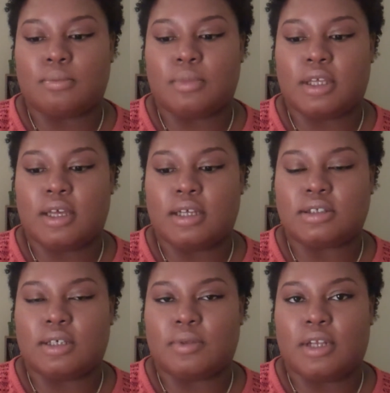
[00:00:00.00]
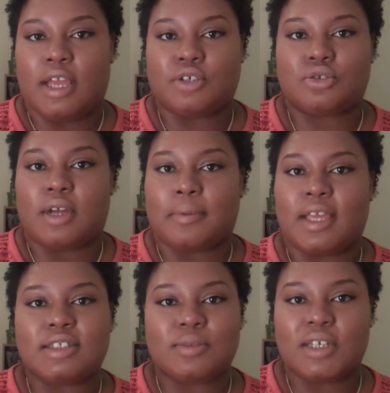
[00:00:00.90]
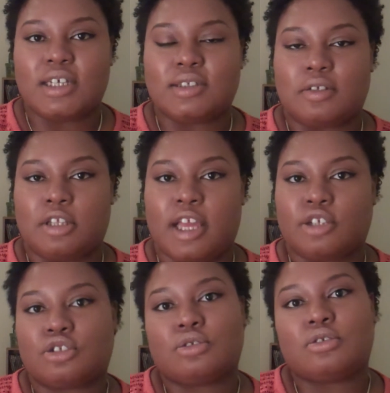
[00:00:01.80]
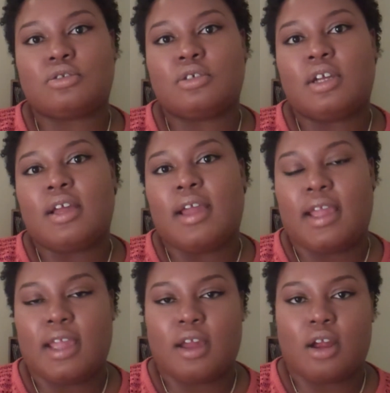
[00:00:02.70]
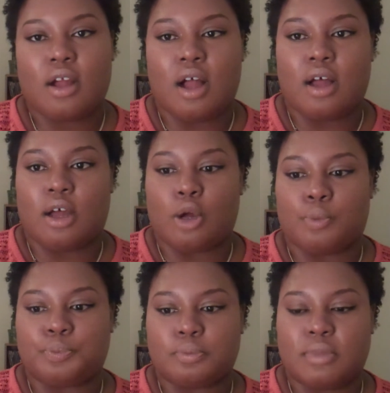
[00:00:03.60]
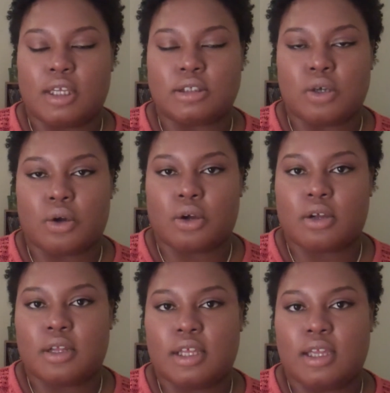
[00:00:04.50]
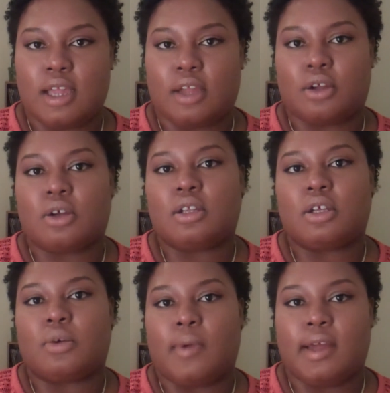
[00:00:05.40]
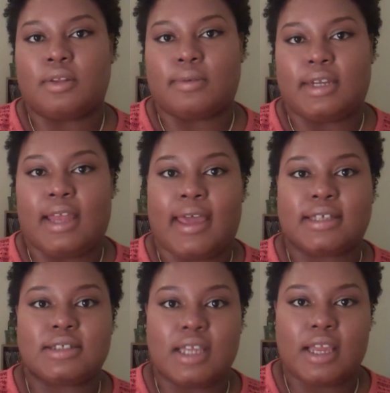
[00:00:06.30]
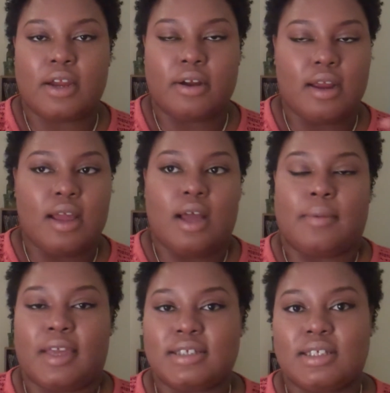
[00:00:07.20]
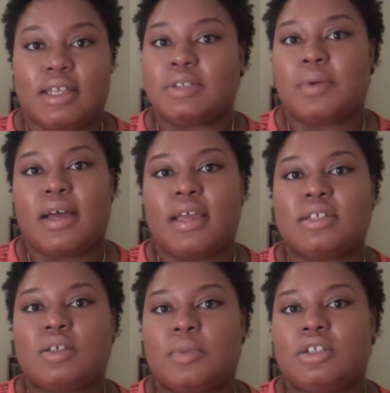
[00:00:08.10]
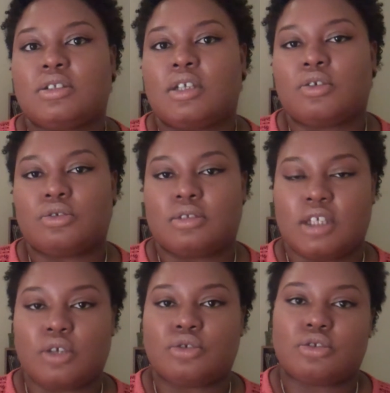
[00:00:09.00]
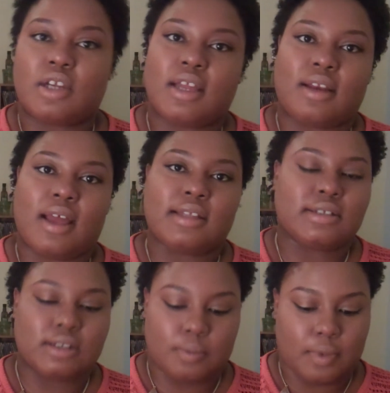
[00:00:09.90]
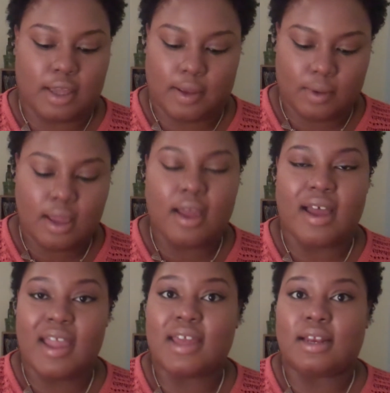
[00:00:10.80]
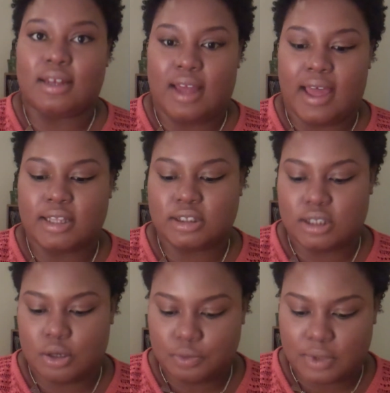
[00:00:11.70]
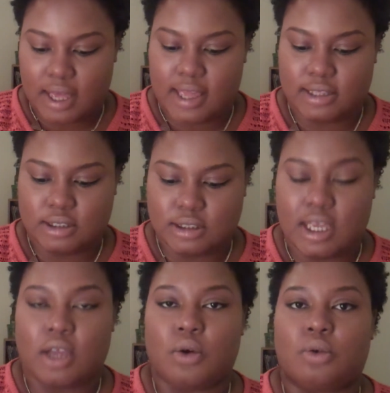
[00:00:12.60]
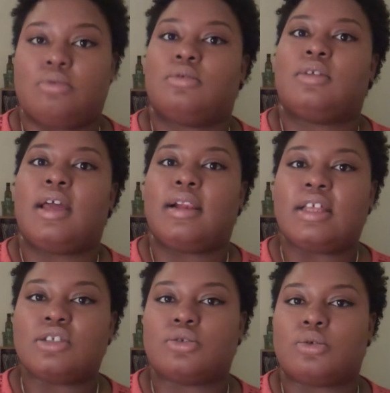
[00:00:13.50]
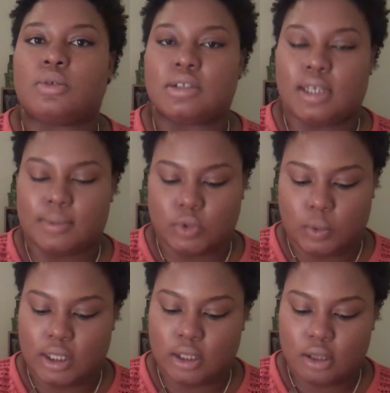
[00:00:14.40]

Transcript: Because of the natural, I'm guessing because of the natural hair being so curly and curling around the relaxed hair, I'm guessing that's why I had so many single strand knots. But I had a lot, so I had to detangle at least 2-3 times a week.